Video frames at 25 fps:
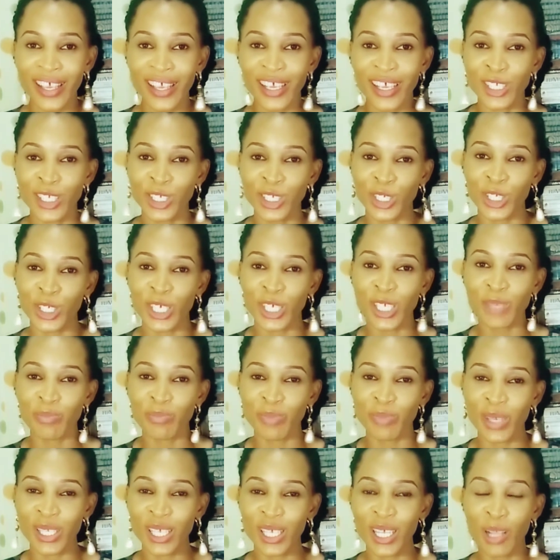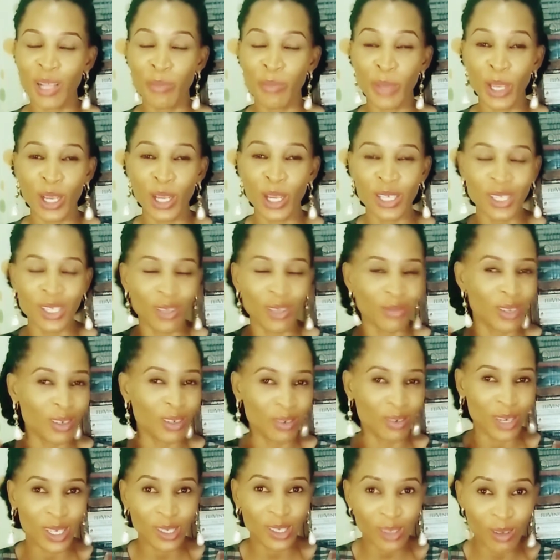It's just basically because of the
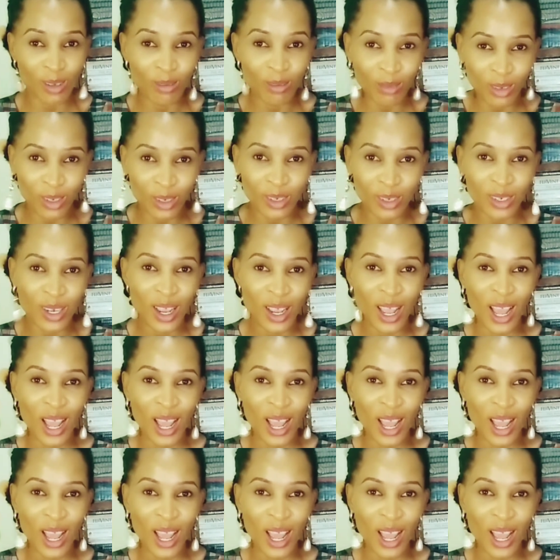grace of God.